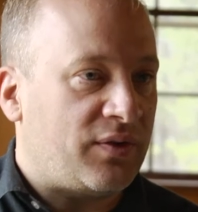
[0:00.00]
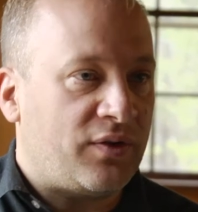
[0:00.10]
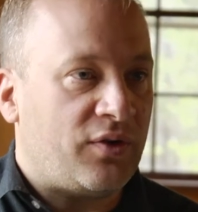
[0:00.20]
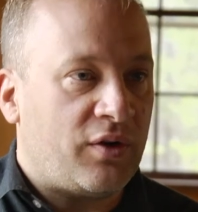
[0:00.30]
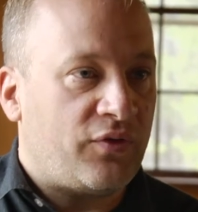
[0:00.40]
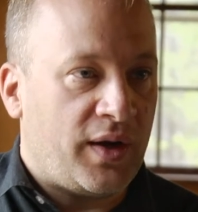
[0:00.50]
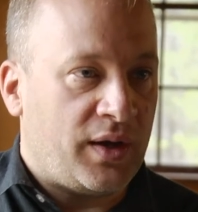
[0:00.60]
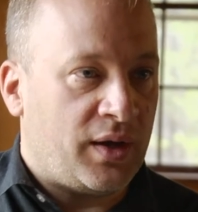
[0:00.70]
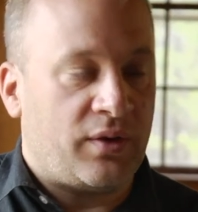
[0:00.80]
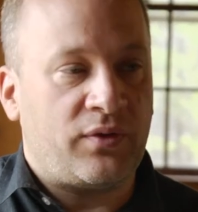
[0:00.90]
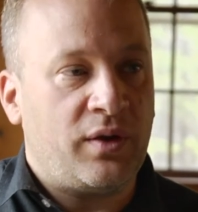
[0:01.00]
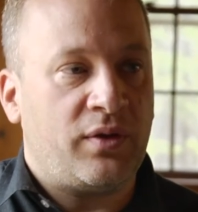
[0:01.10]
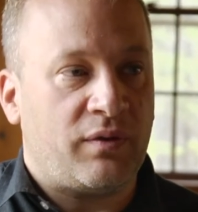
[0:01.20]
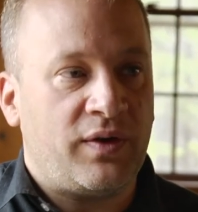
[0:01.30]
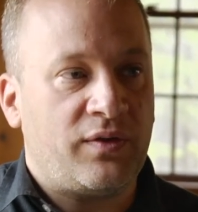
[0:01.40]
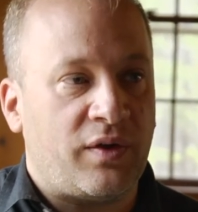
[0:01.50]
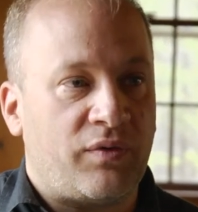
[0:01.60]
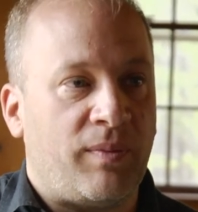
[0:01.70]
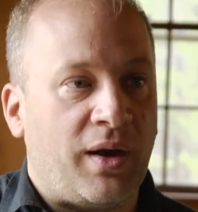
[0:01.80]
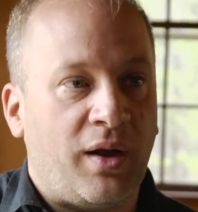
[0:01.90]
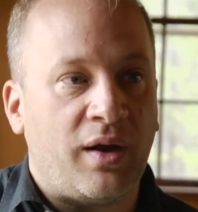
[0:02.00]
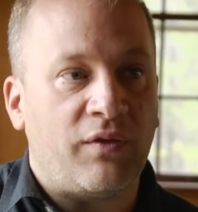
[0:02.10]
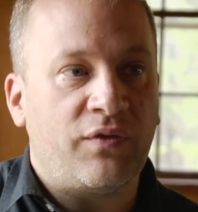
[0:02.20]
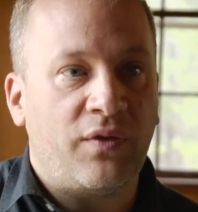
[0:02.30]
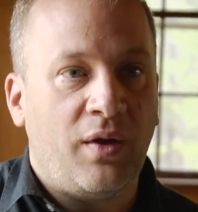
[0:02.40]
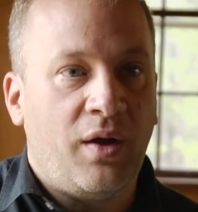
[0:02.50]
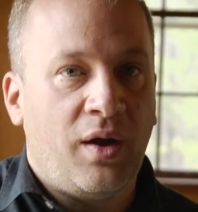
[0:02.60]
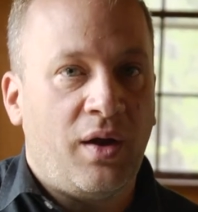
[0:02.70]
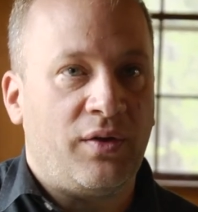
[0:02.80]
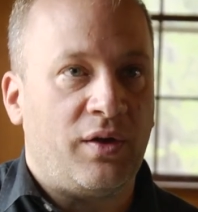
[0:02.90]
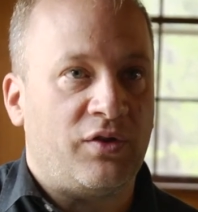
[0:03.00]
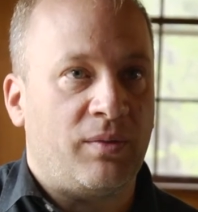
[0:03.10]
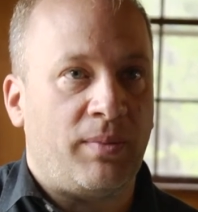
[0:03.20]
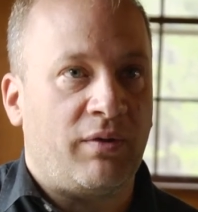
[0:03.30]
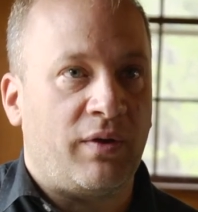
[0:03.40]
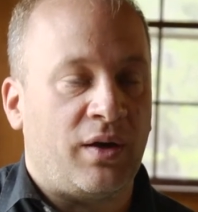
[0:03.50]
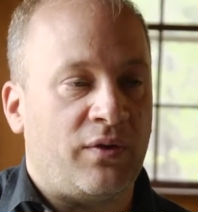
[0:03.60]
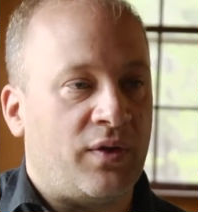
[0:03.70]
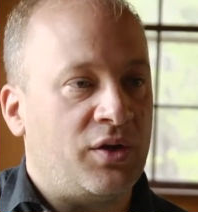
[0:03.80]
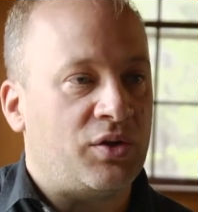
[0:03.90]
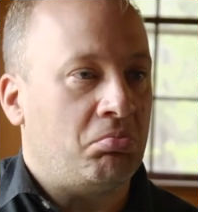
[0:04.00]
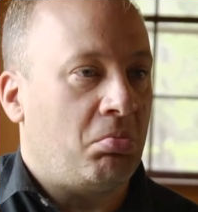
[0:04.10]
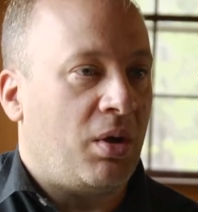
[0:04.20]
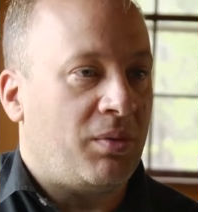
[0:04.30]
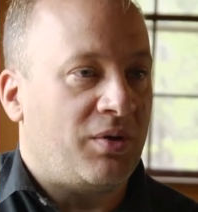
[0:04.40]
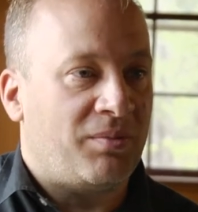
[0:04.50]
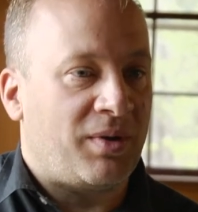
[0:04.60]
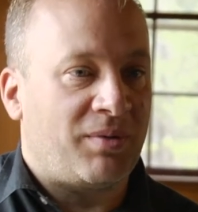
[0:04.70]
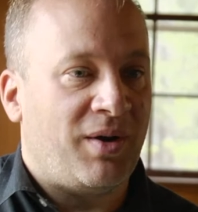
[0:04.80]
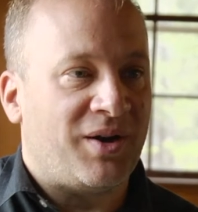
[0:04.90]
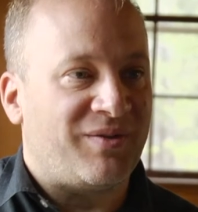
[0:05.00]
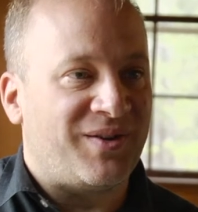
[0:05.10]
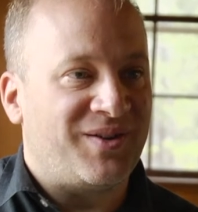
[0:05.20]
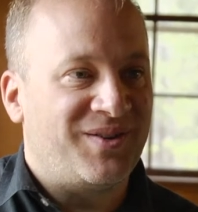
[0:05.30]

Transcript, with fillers: it's, it's all finite. It's not the rest of my life. Yeah. I think it was a big realization. and it's a big part of it.